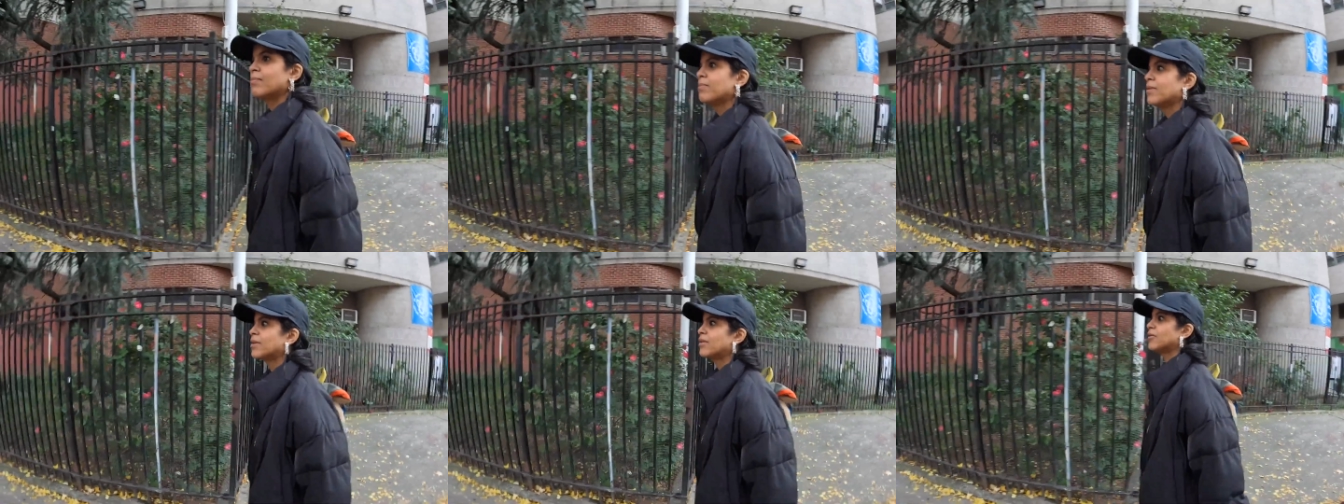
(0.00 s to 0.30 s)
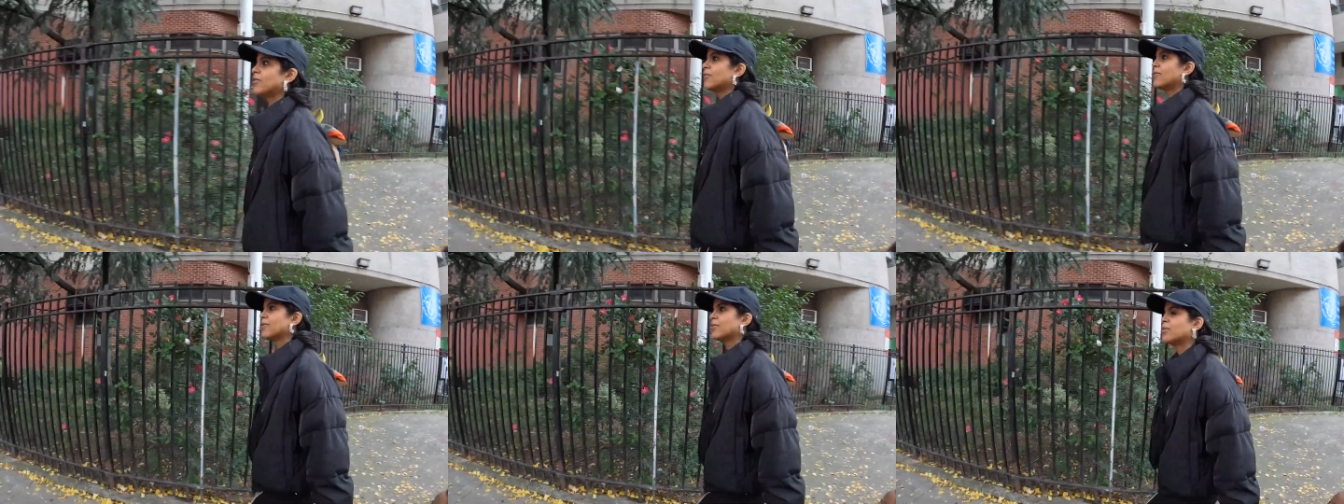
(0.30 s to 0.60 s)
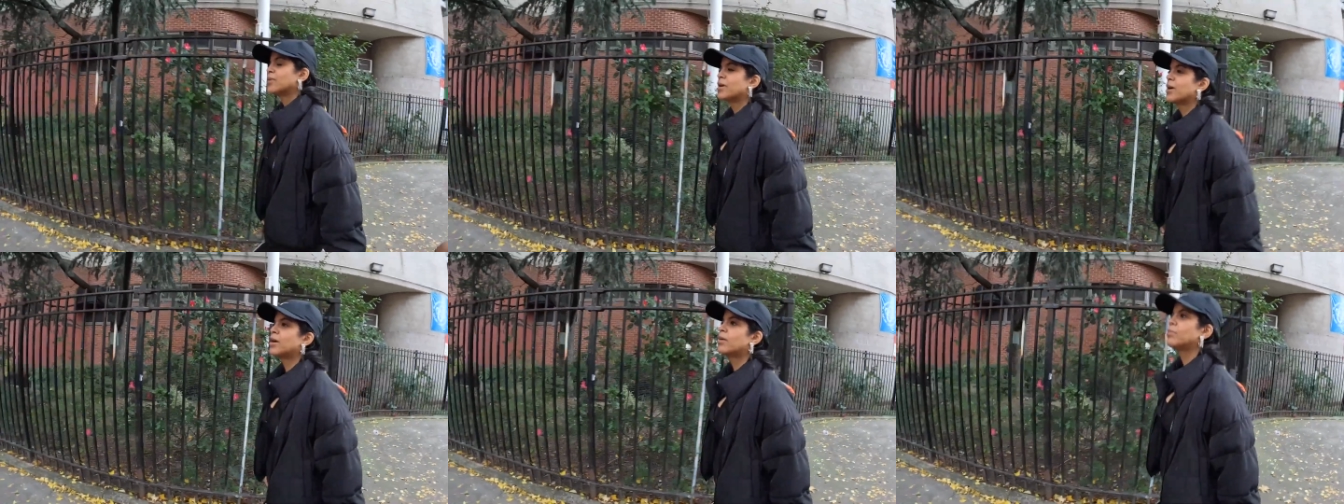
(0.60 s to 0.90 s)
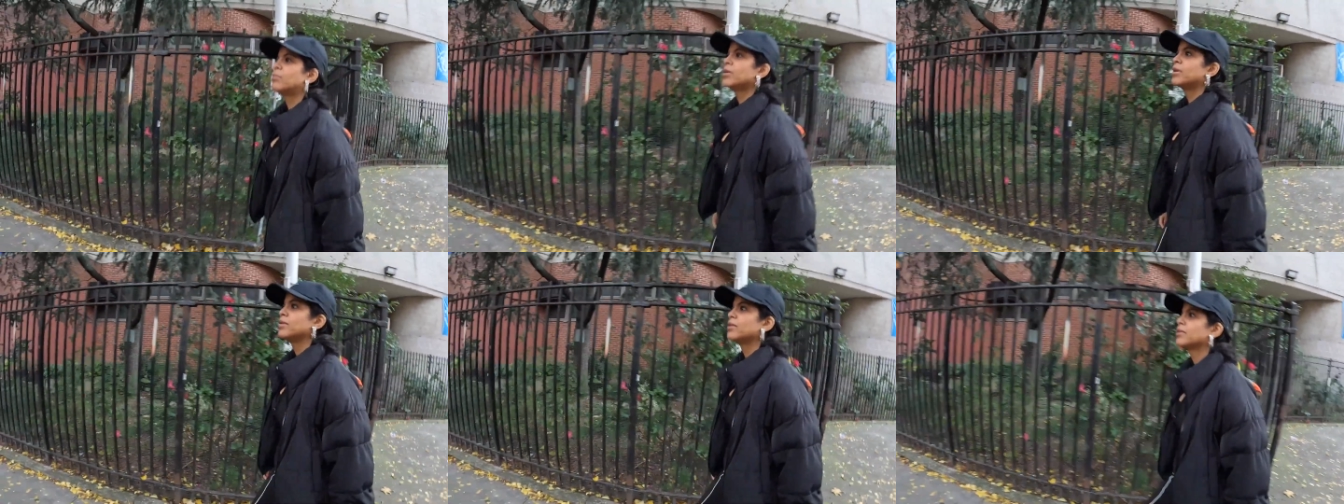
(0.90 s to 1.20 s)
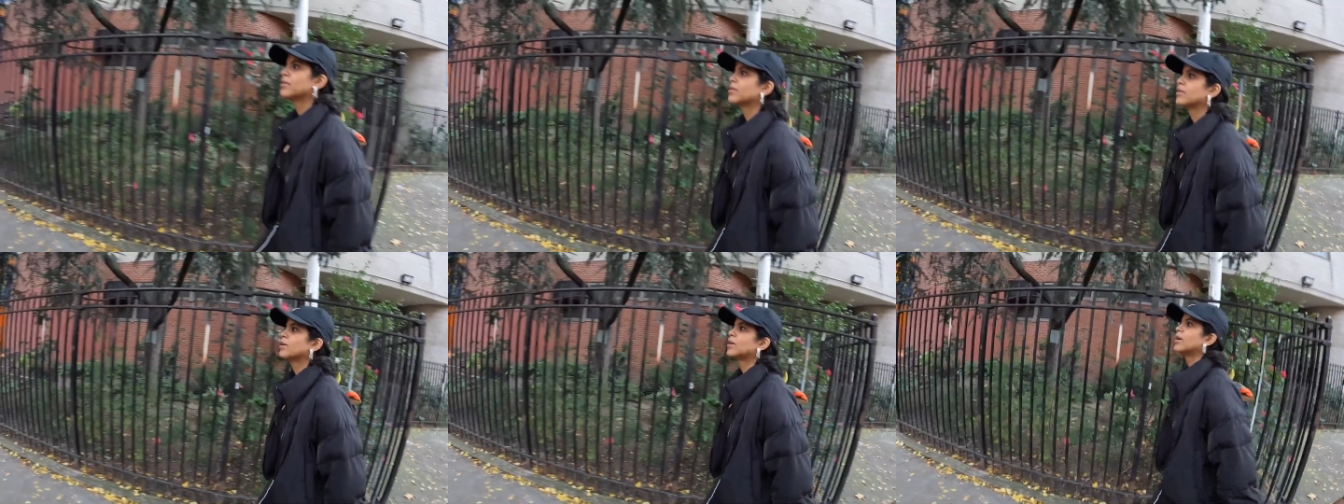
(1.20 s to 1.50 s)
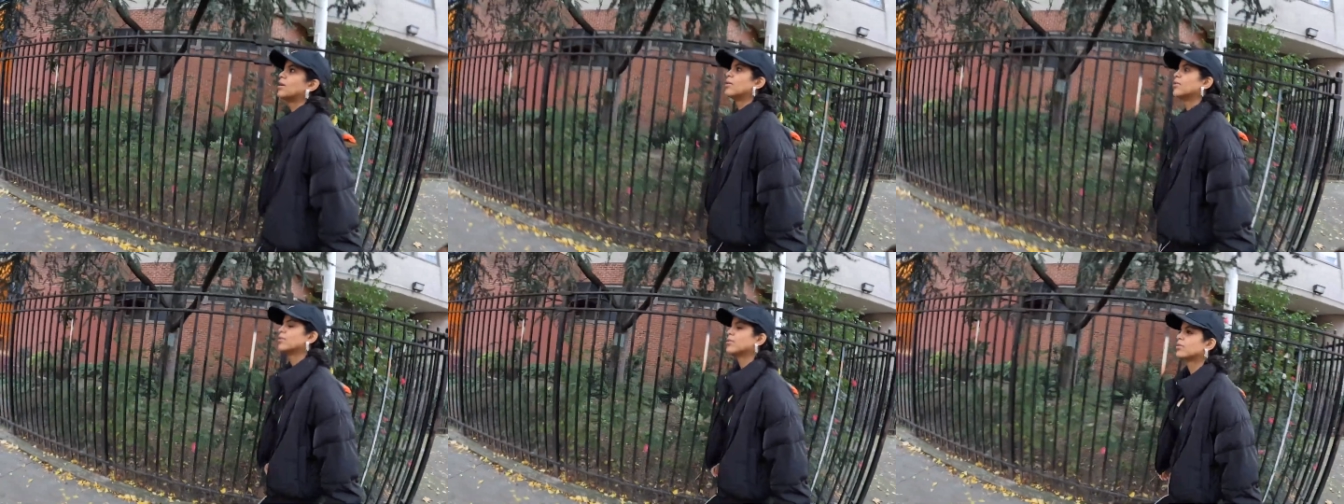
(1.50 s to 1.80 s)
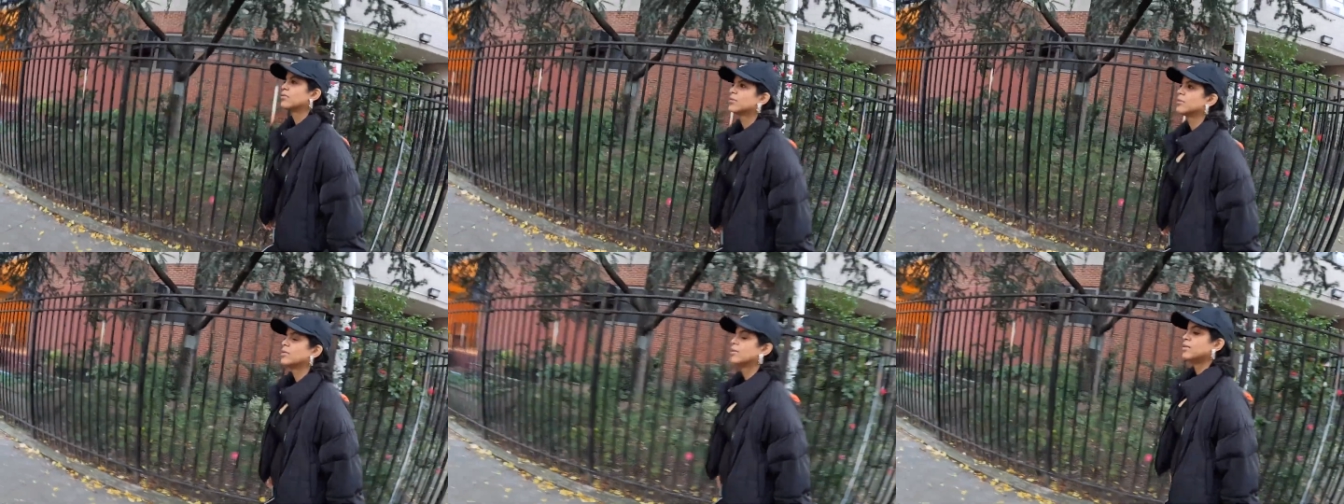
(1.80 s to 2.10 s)
But how many the house?
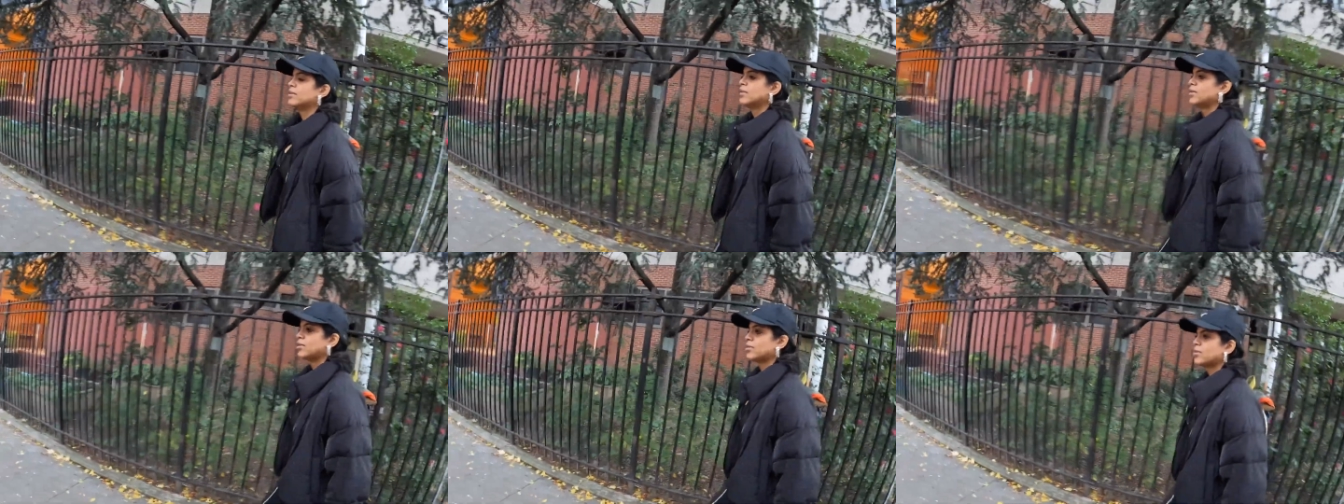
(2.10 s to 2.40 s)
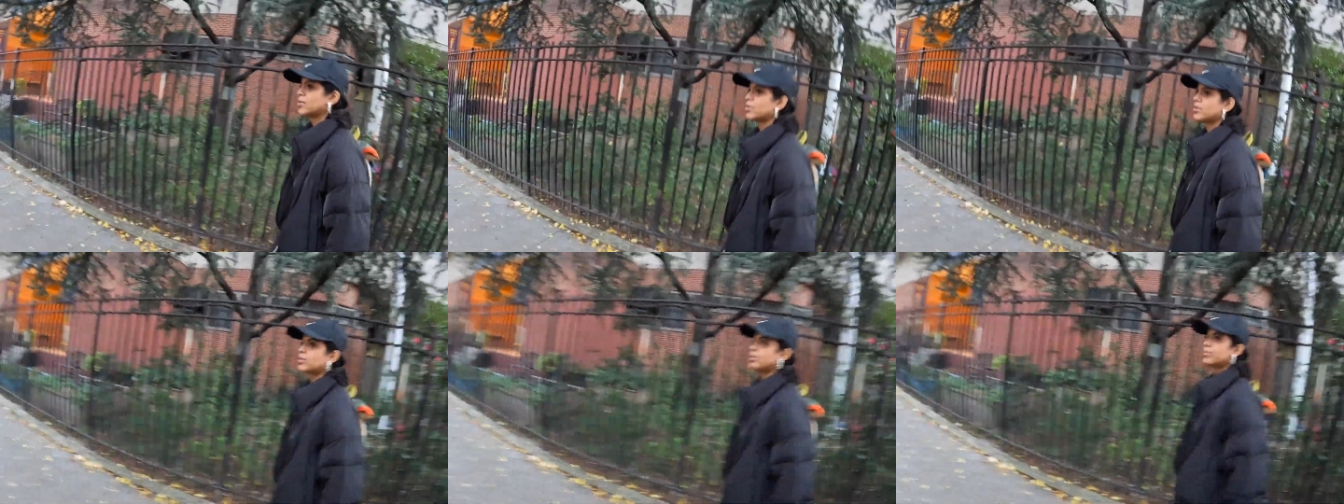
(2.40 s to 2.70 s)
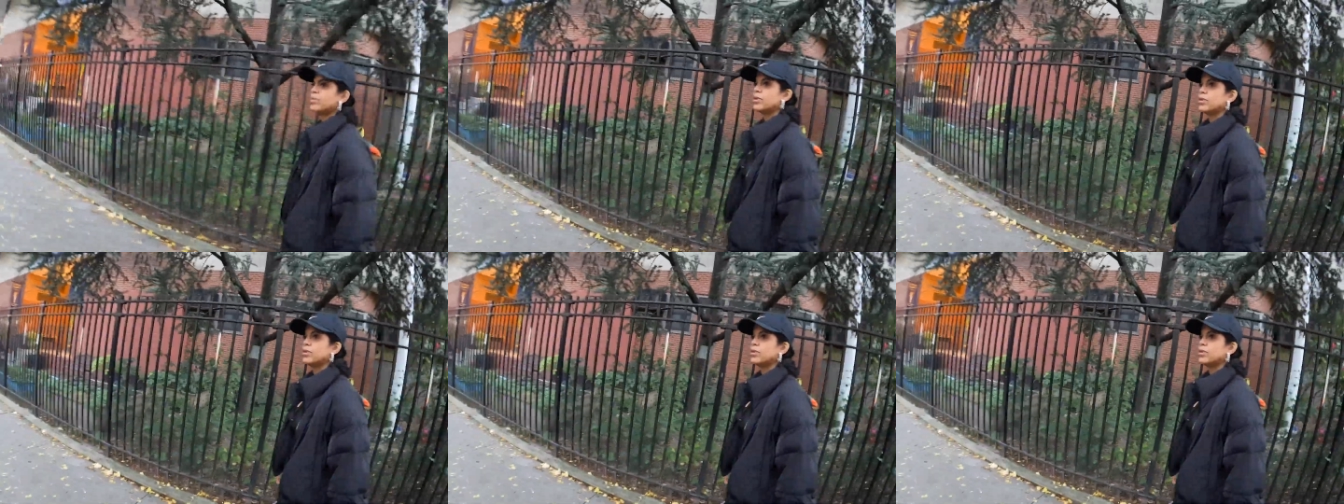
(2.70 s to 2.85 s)
30